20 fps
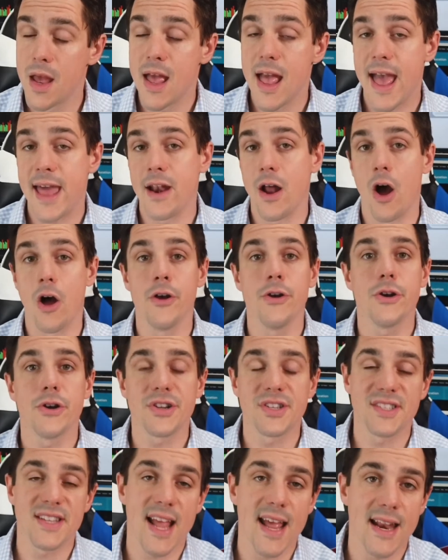And
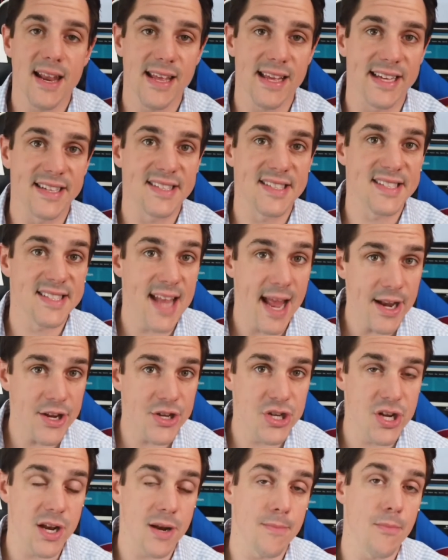understanding
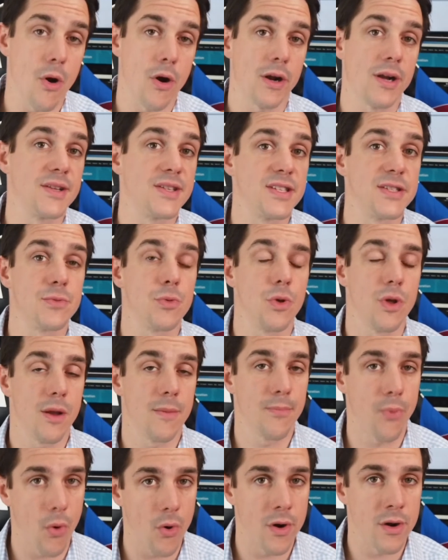extension in markets is really
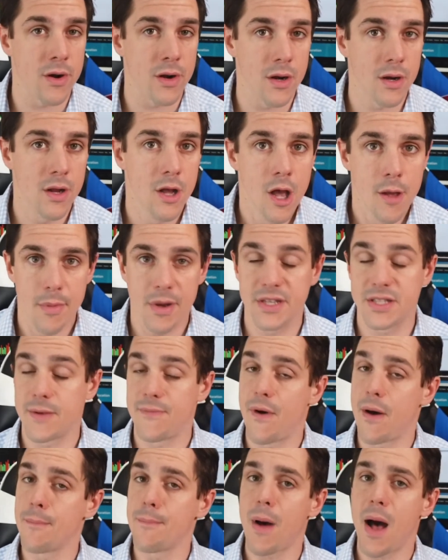important, because if
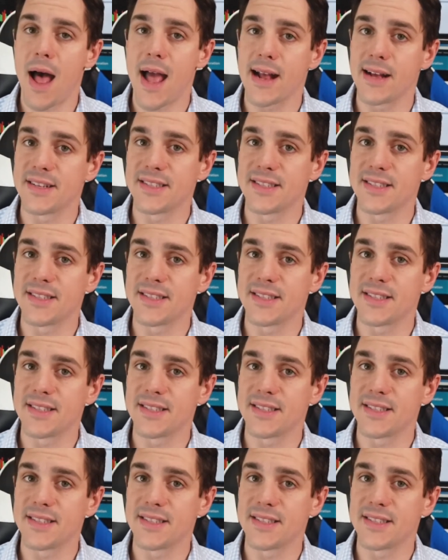I'm buying a